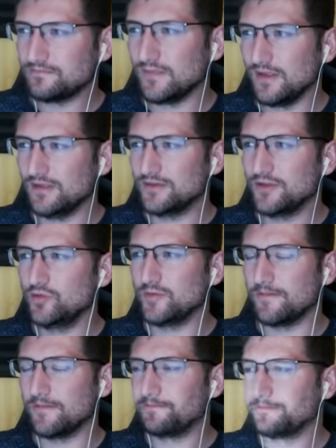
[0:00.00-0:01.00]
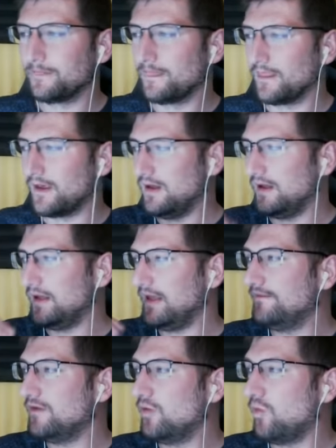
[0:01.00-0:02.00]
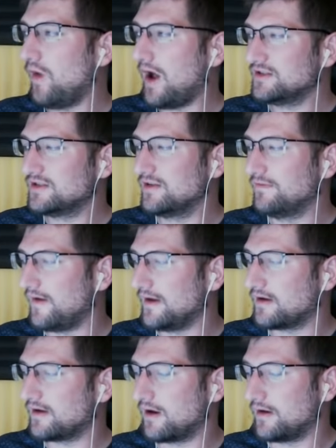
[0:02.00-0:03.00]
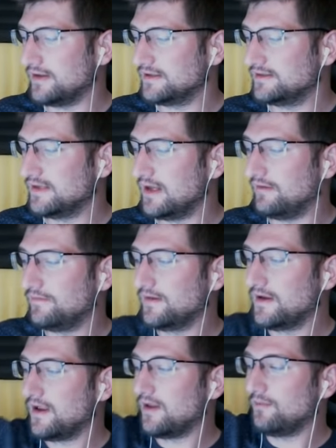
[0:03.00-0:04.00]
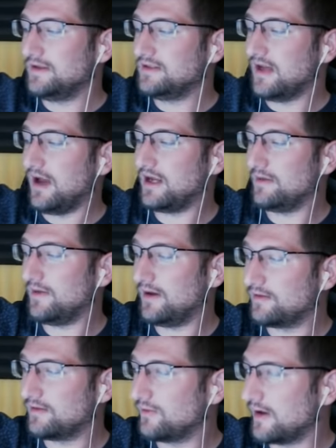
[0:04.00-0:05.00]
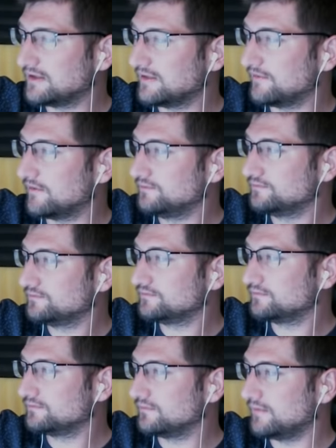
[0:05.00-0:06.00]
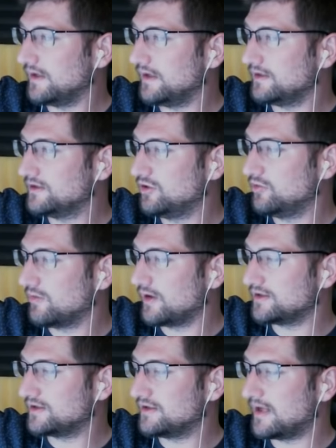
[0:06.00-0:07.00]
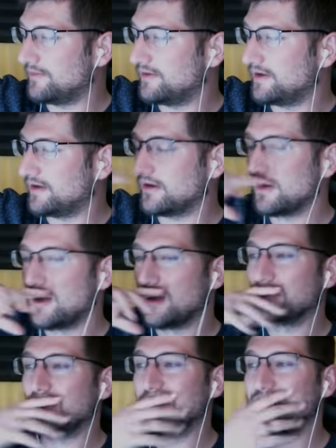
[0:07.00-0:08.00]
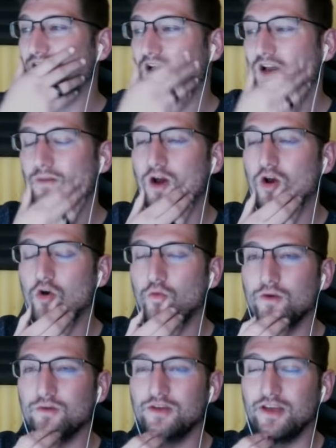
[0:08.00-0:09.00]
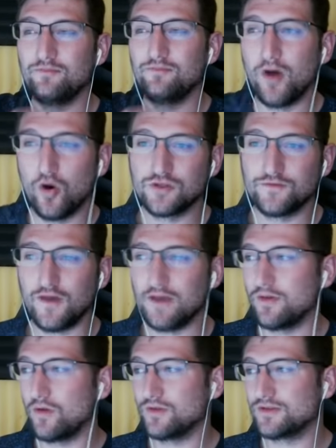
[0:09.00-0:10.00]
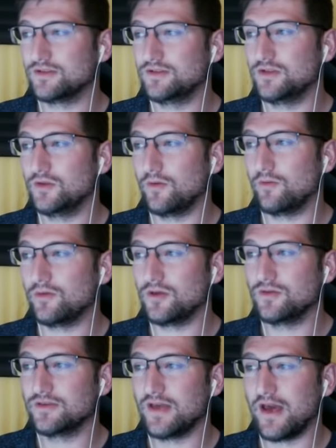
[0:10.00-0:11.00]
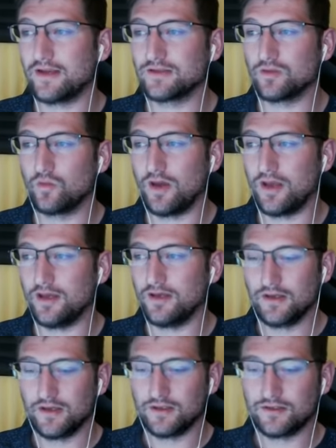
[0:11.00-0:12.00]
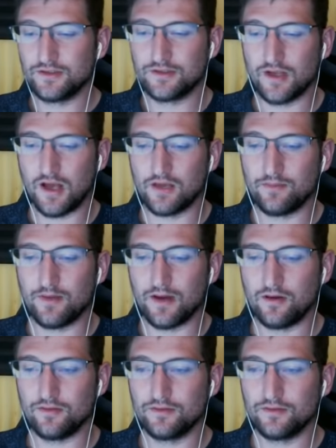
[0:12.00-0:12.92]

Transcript: Excuse me. Uh, if you watch the fight card, instead of me talking about the rest of them in too much depth here, let's talk about who we would give post-fight bonuses to, and we'll use that as a way to talk about